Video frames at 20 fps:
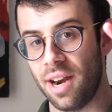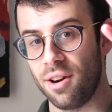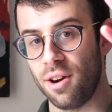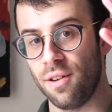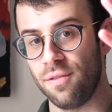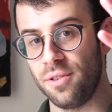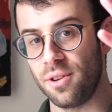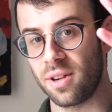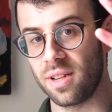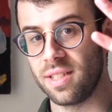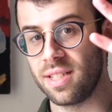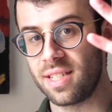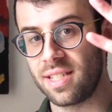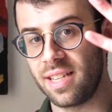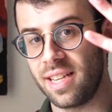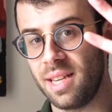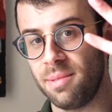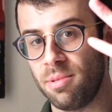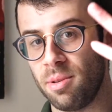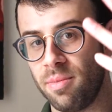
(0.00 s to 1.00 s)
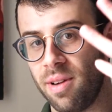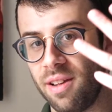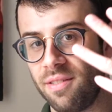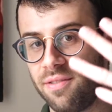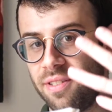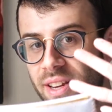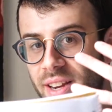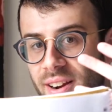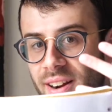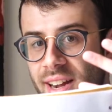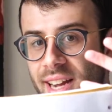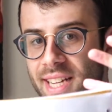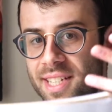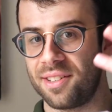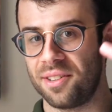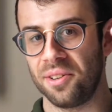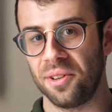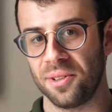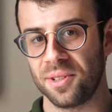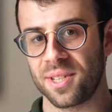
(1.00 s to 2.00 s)
don't know if you can see, but my finger has
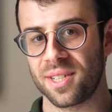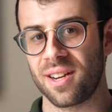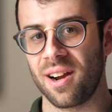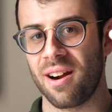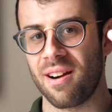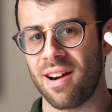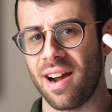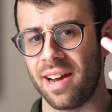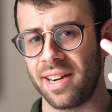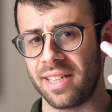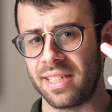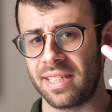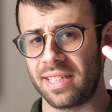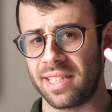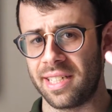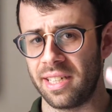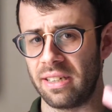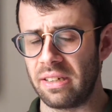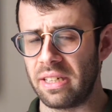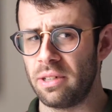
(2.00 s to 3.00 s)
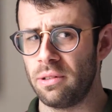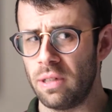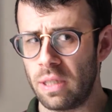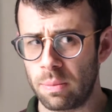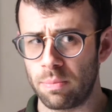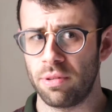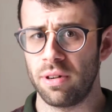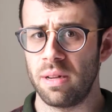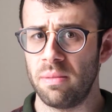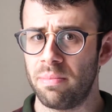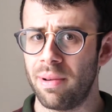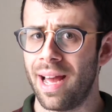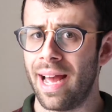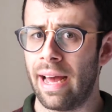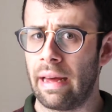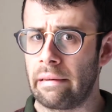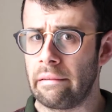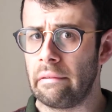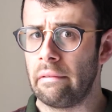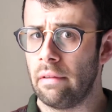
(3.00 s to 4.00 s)
a little scar on it still. It was pretty
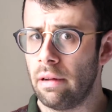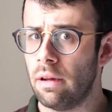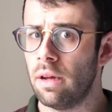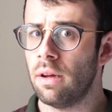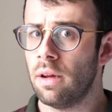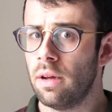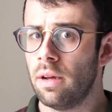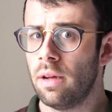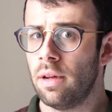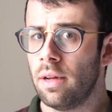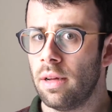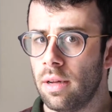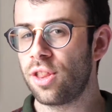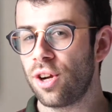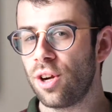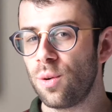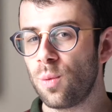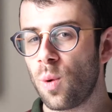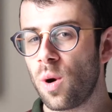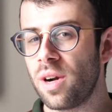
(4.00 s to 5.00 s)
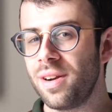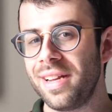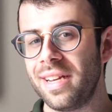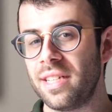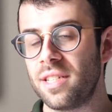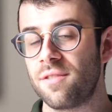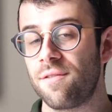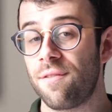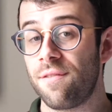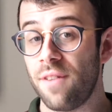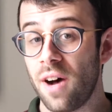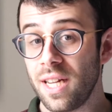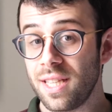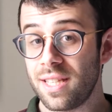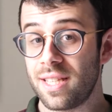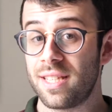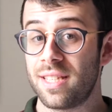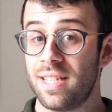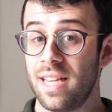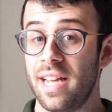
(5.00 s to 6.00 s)
bad. The third word is
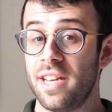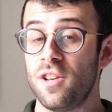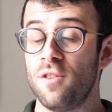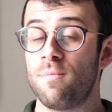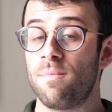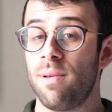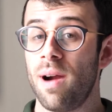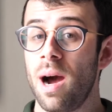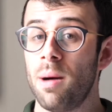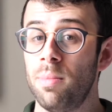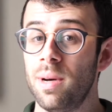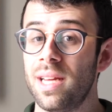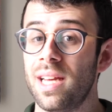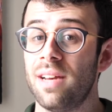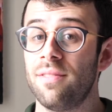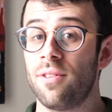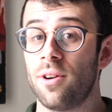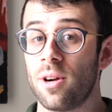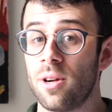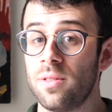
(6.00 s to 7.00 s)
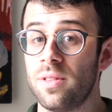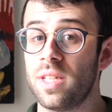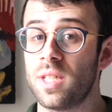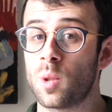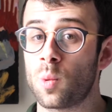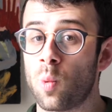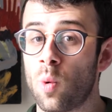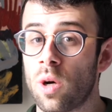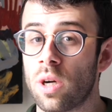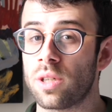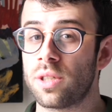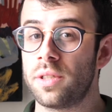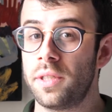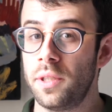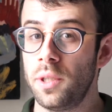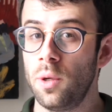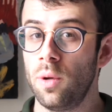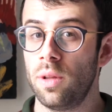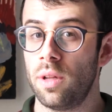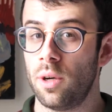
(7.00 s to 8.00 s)
futz, and you probably have heard this word
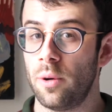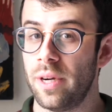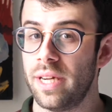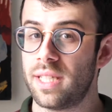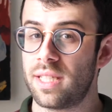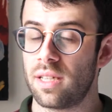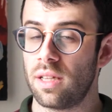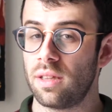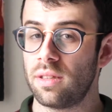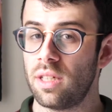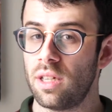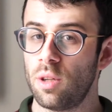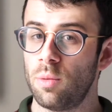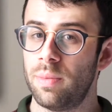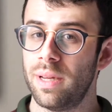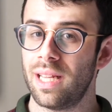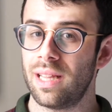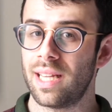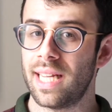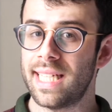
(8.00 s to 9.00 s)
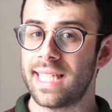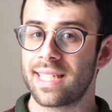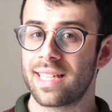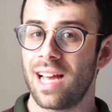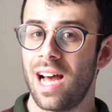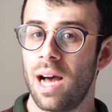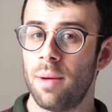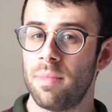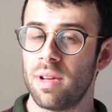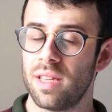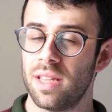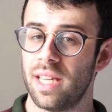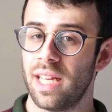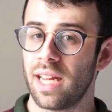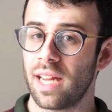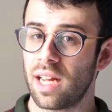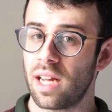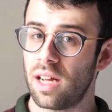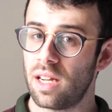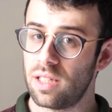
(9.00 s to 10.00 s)
too, though it's a little bit less common
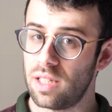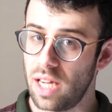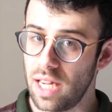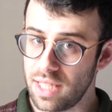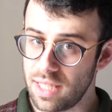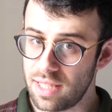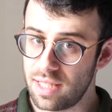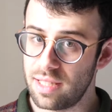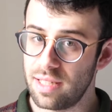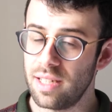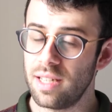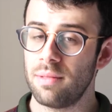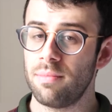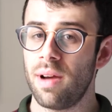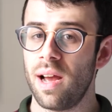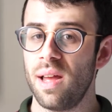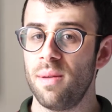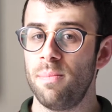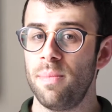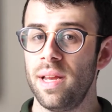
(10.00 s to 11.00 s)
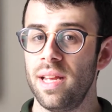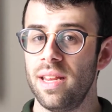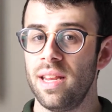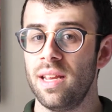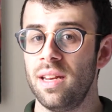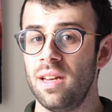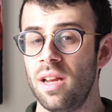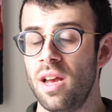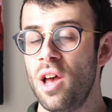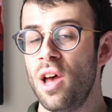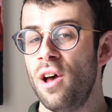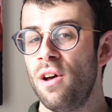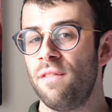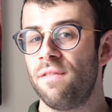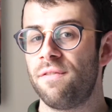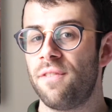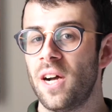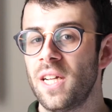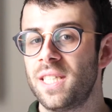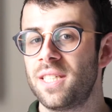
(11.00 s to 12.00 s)
than klutz in my opinion.
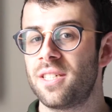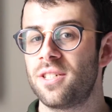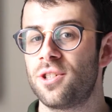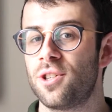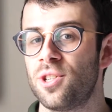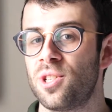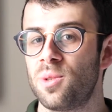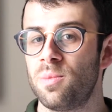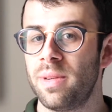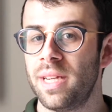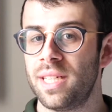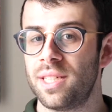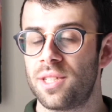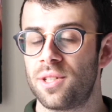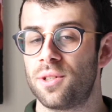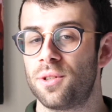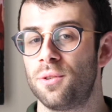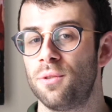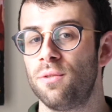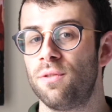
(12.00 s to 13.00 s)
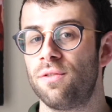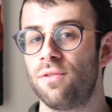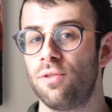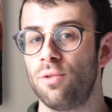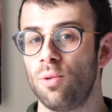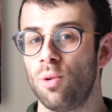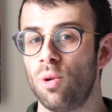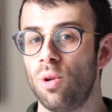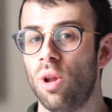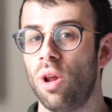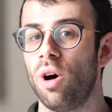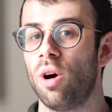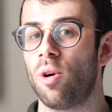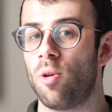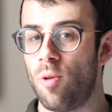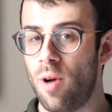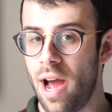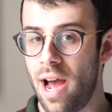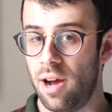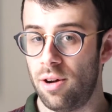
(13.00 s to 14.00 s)
Futz just means to fool
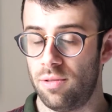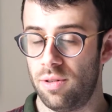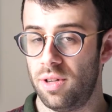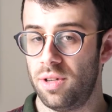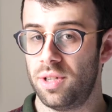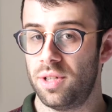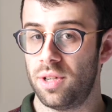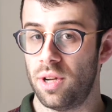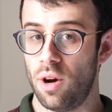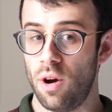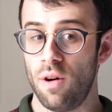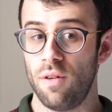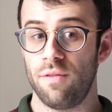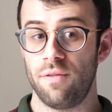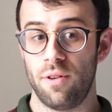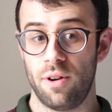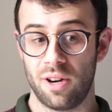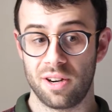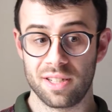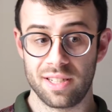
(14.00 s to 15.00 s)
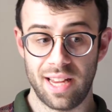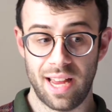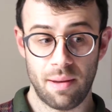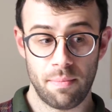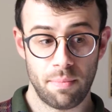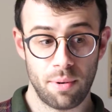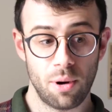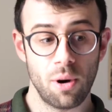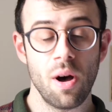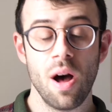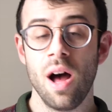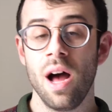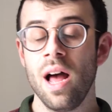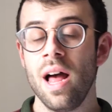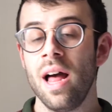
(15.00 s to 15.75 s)
around. So, for example,